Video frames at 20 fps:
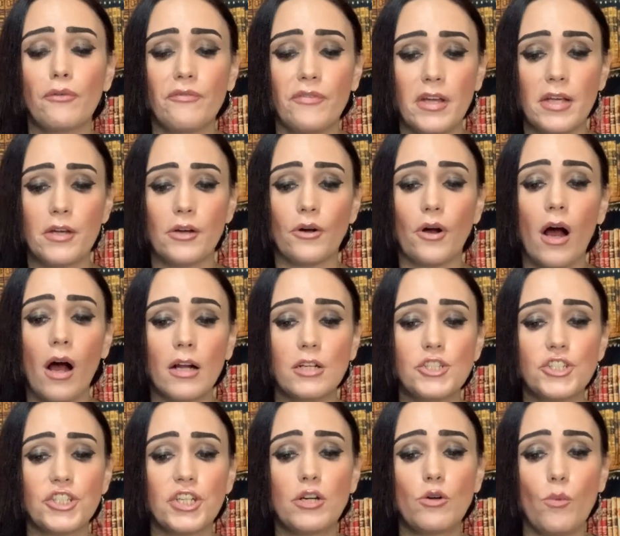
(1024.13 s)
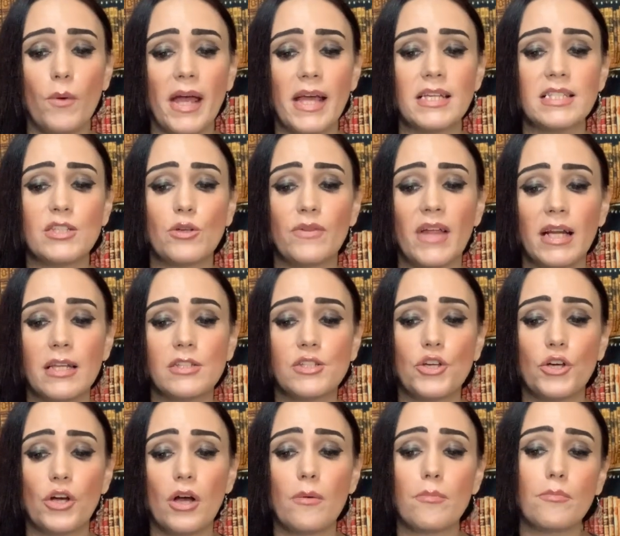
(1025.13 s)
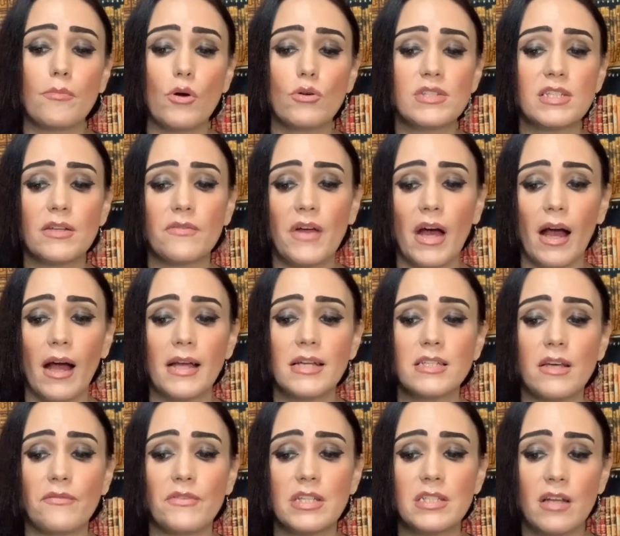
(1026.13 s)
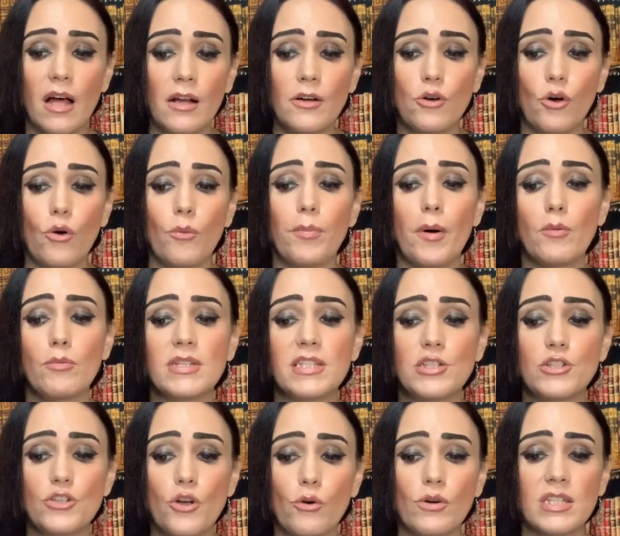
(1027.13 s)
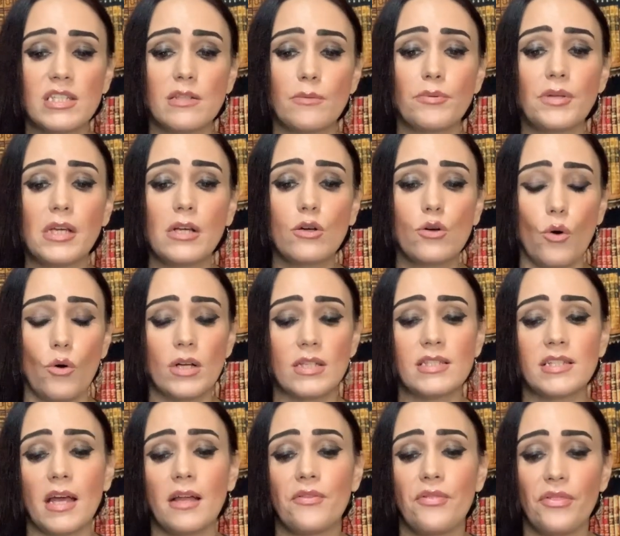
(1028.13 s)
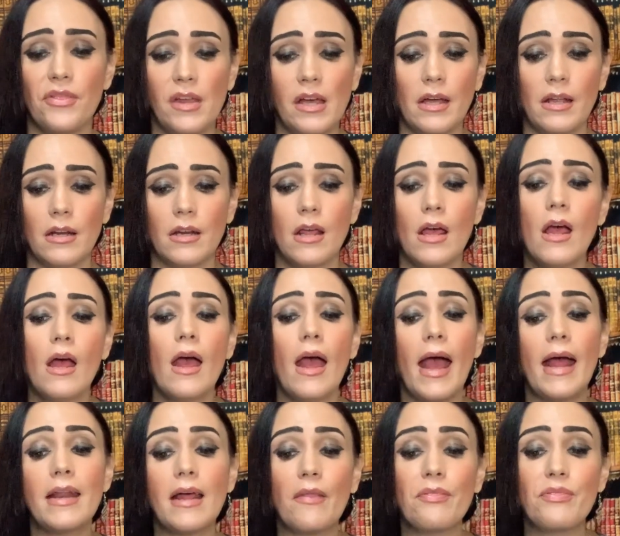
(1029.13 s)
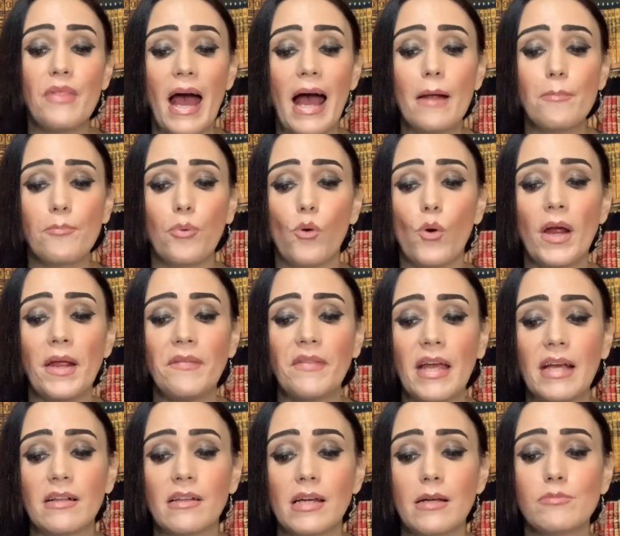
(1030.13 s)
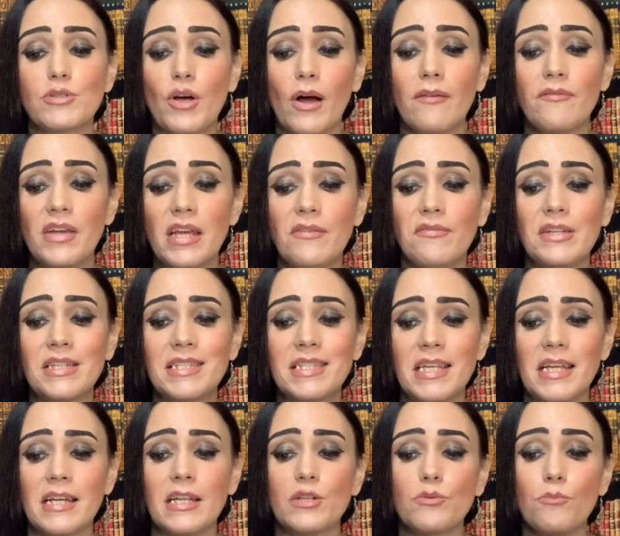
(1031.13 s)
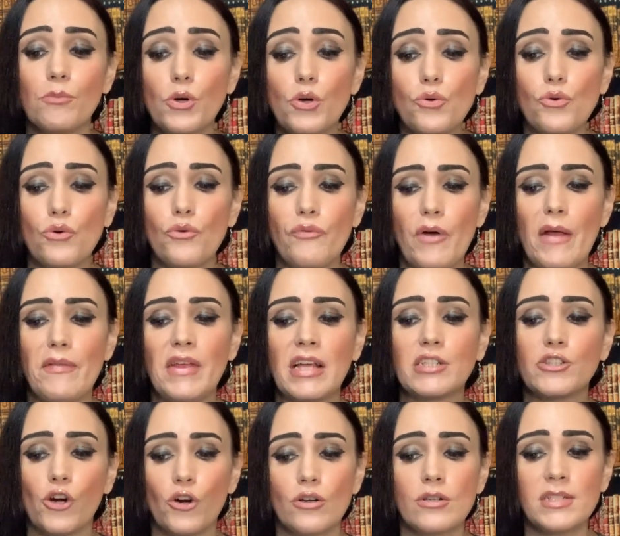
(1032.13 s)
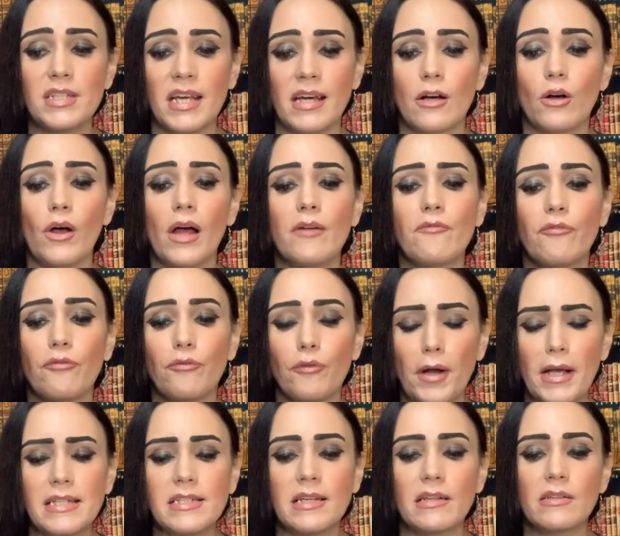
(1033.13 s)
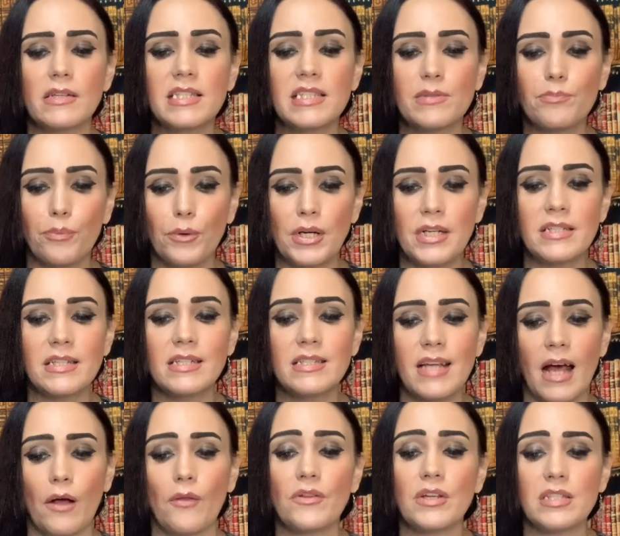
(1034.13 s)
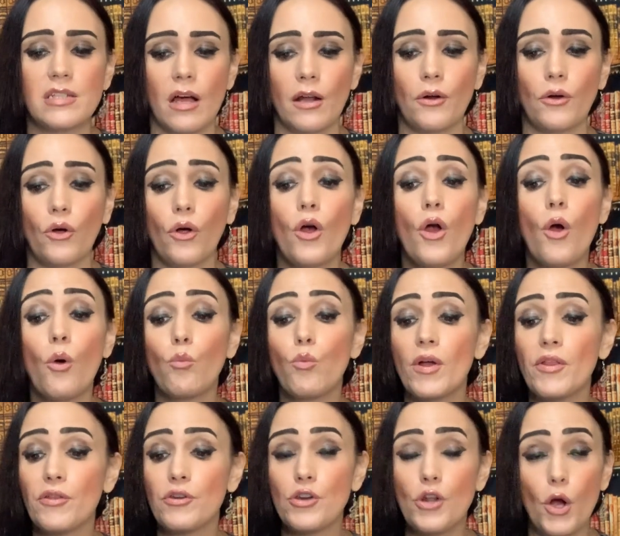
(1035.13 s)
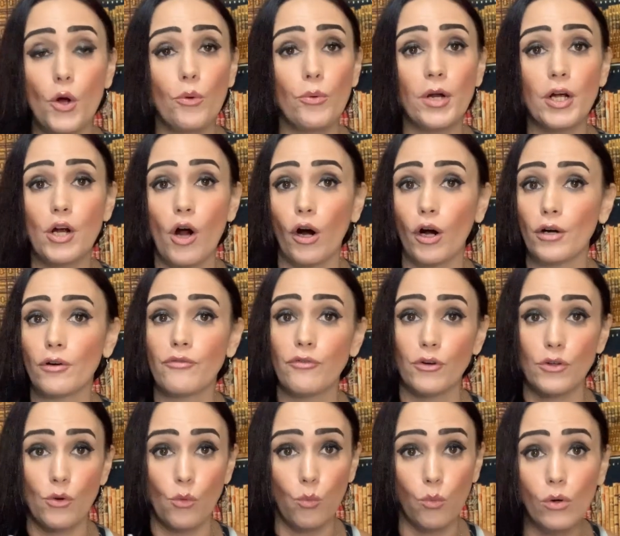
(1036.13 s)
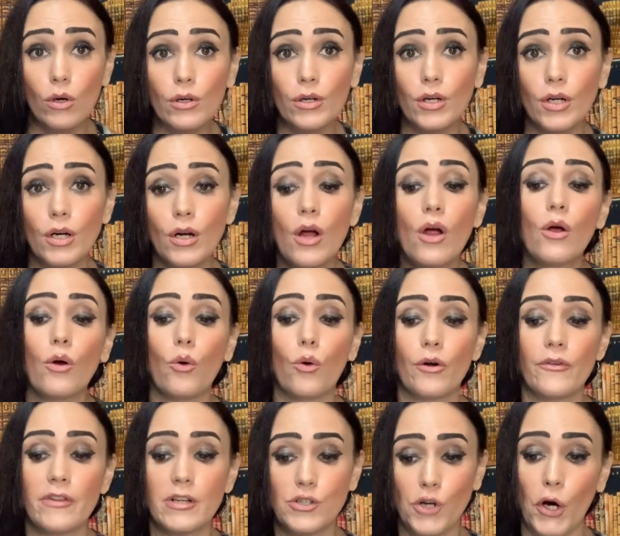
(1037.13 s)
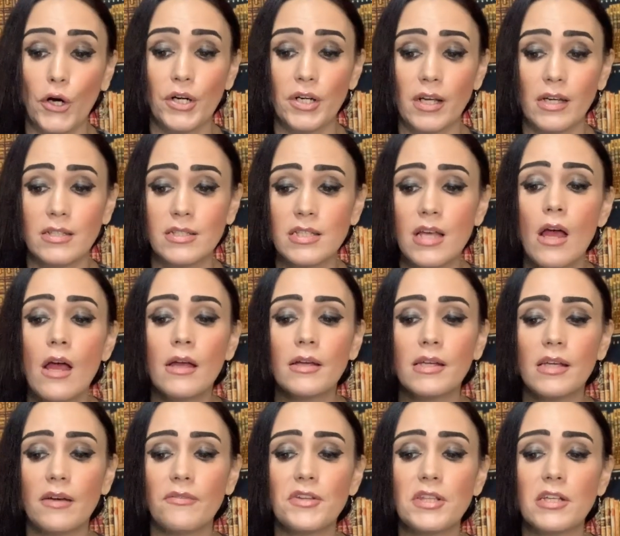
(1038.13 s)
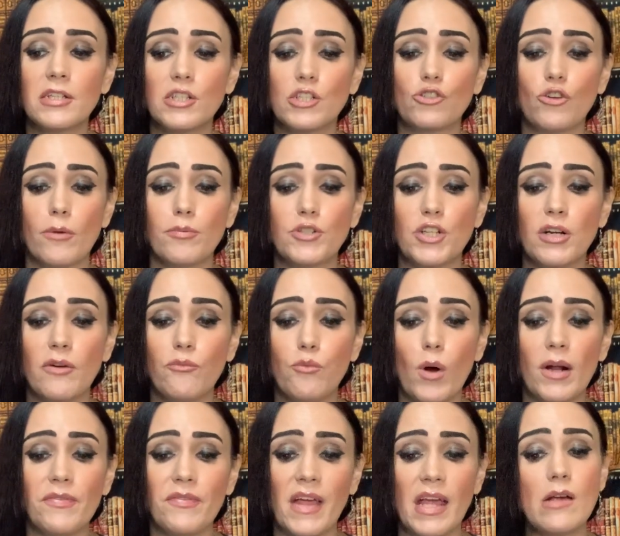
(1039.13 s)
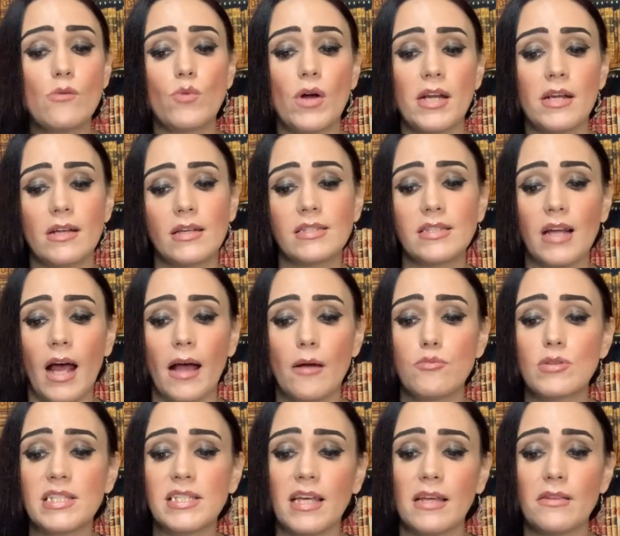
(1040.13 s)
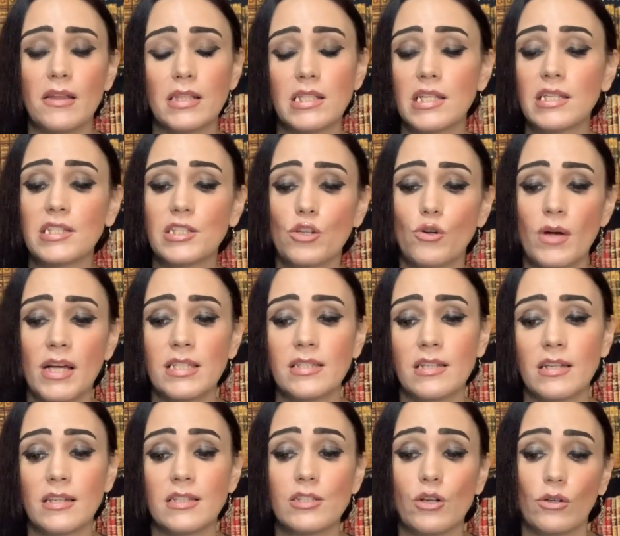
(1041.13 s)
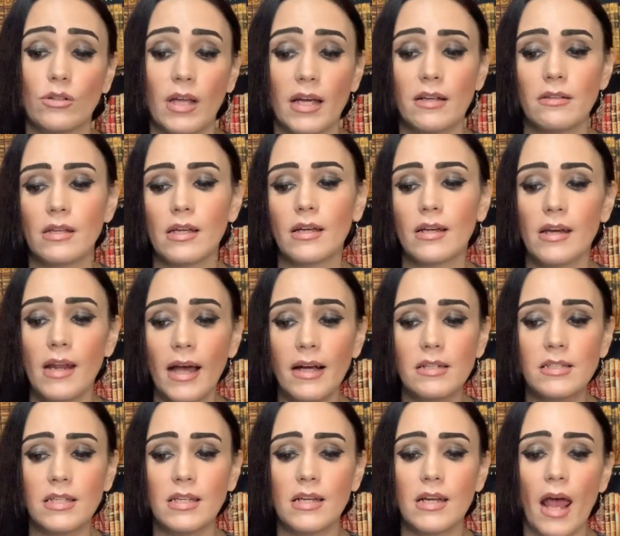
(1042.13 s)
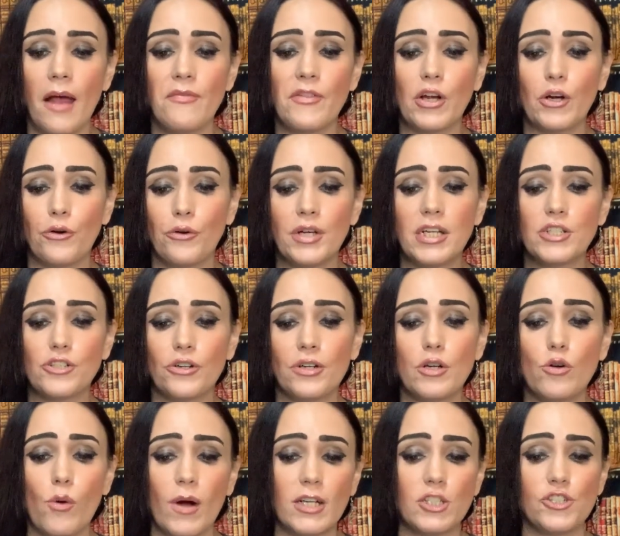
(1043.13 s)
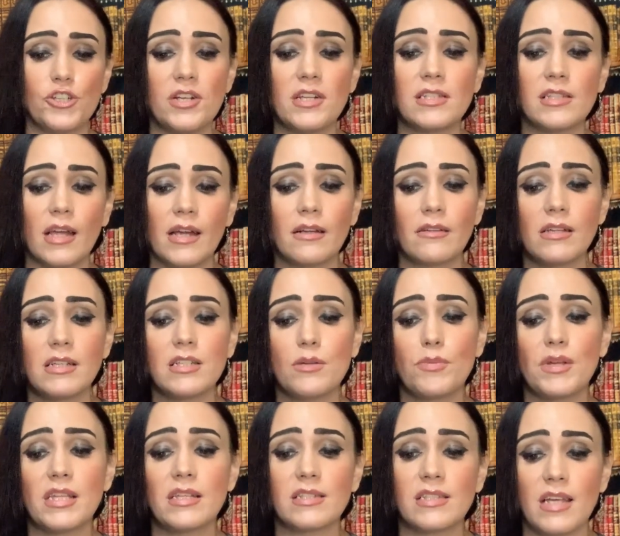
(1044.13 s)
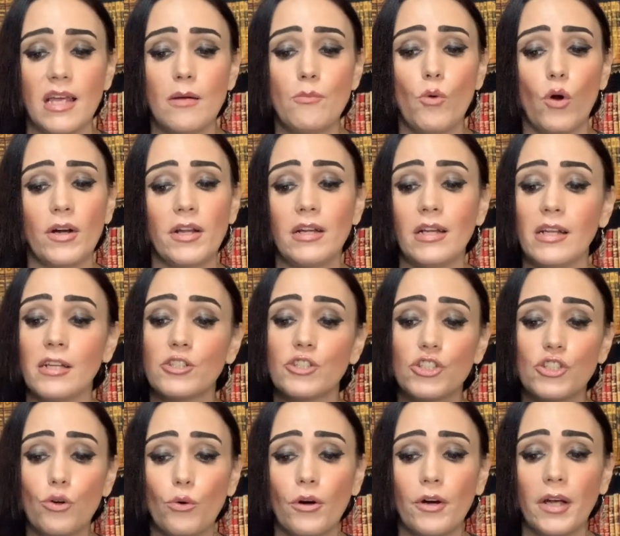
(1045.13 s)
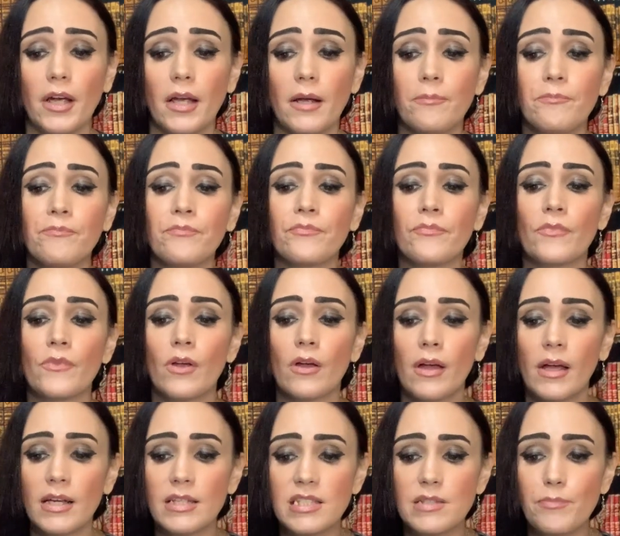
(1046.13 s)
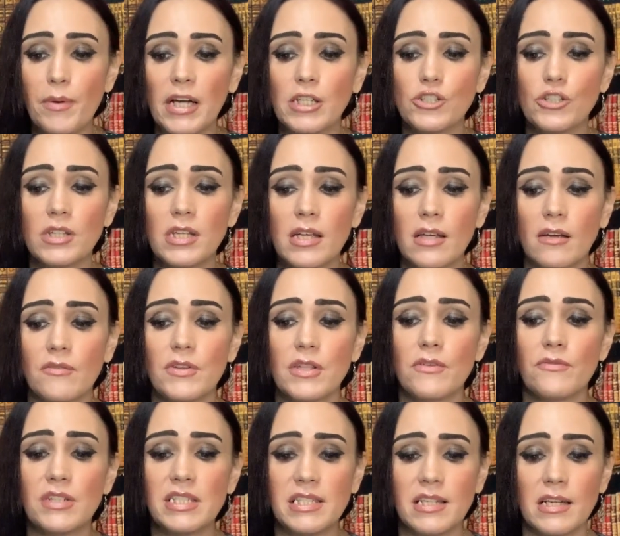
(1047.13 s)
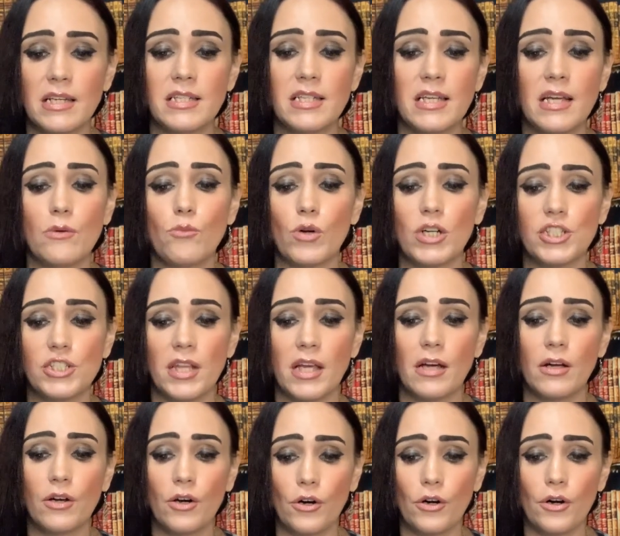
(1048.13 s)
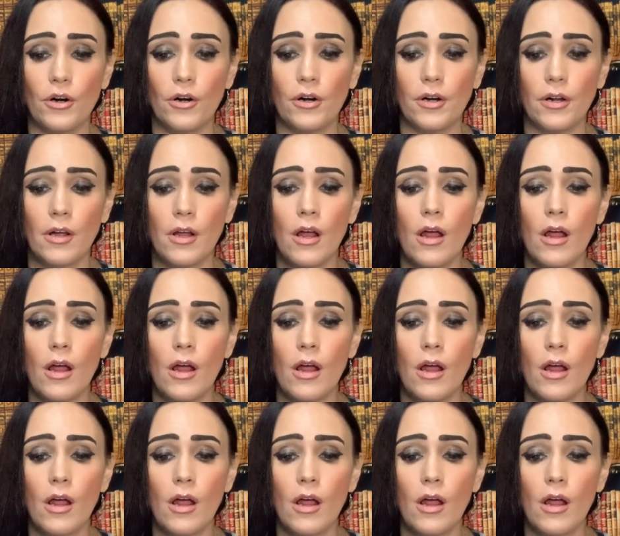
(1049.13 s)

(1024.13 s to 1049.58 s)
figure hunched in a way so that it took up most of the height of the tunnel, but was noticeably gaunt and thin. And at that point, they claim to have even seen it move, and they turned tail and frantically sprinted down the tunnel with no regard for the water or the darkness. Given the description of what they witnessed, I would say that these two incidents are likely connected, and the creature in question is likely to be the same one in each story, especially given the vicinity in which they occurred.